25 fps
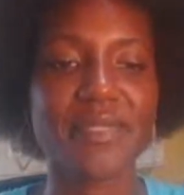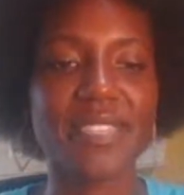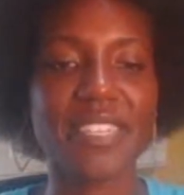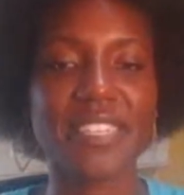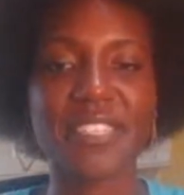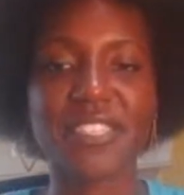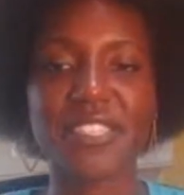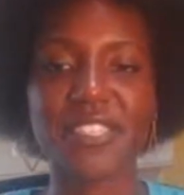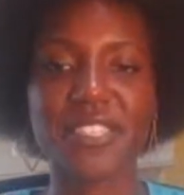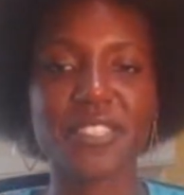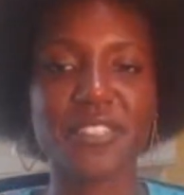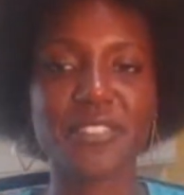
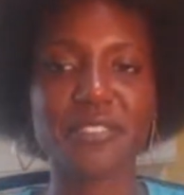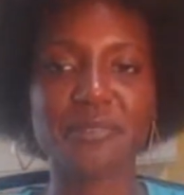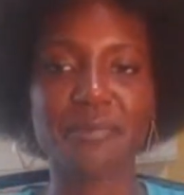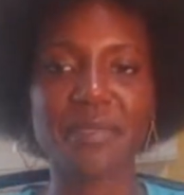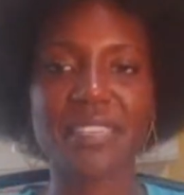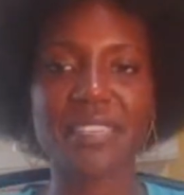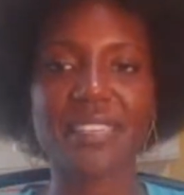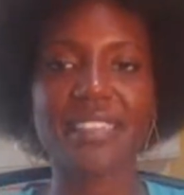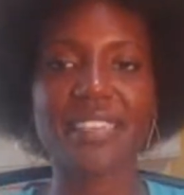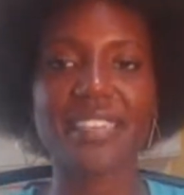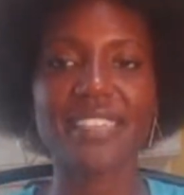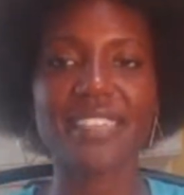And shoot,
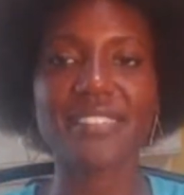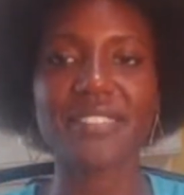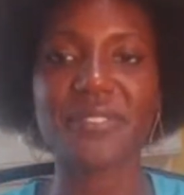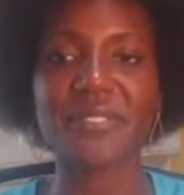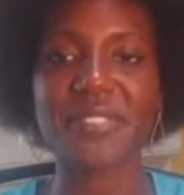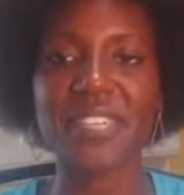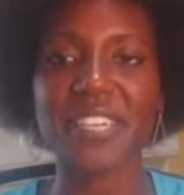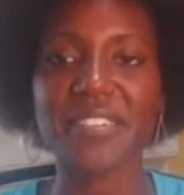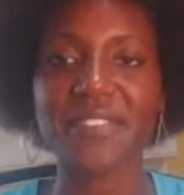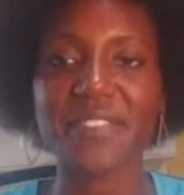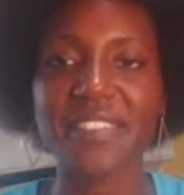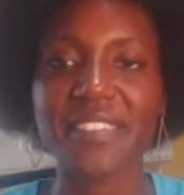Middle
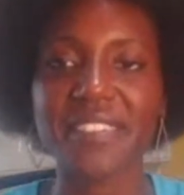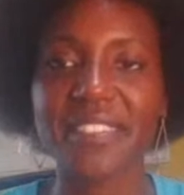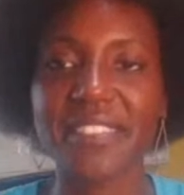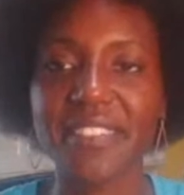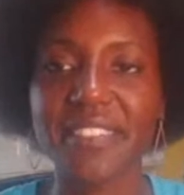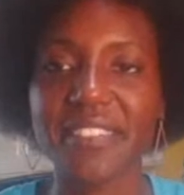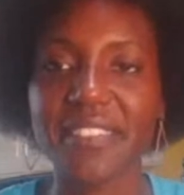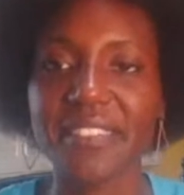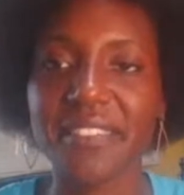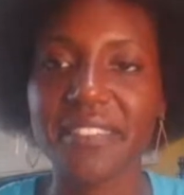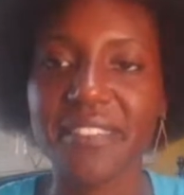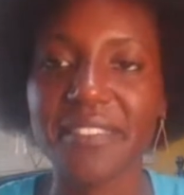Eastern's African
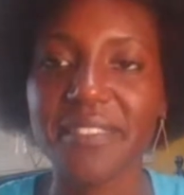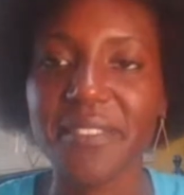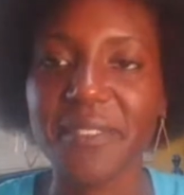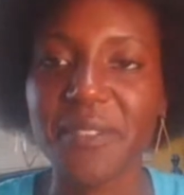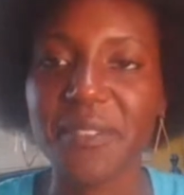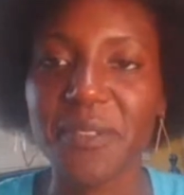too.